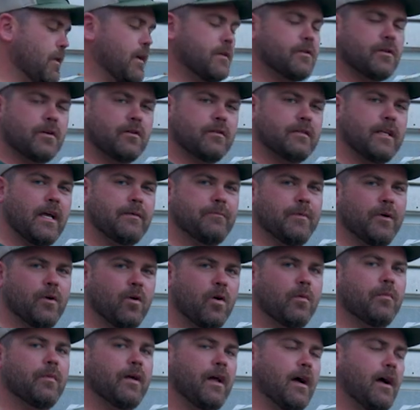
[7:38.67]
electrical tape, but
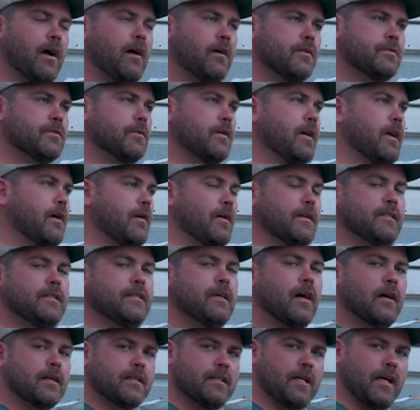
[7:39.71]
normally I also carry
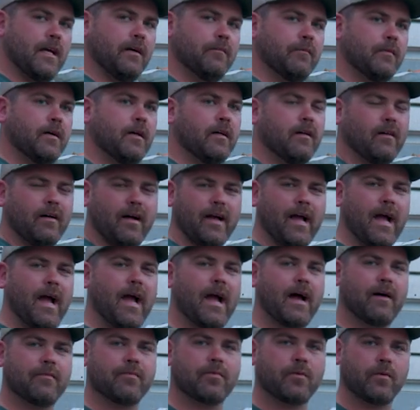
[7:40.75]
duct tape, like a
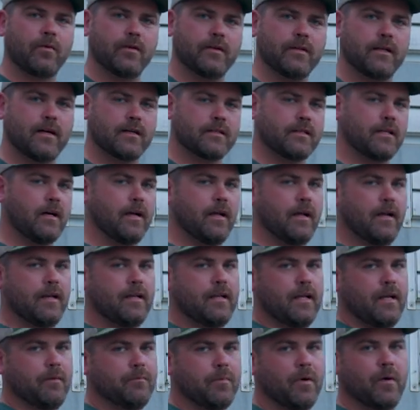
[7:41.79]
half roll of duct
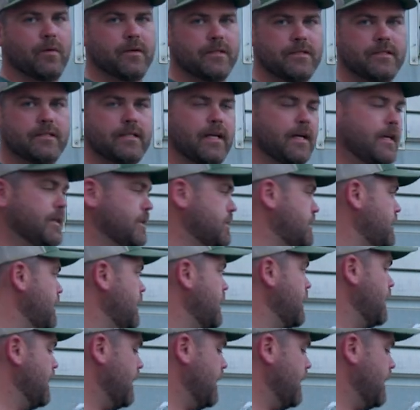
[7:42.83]
tape always stays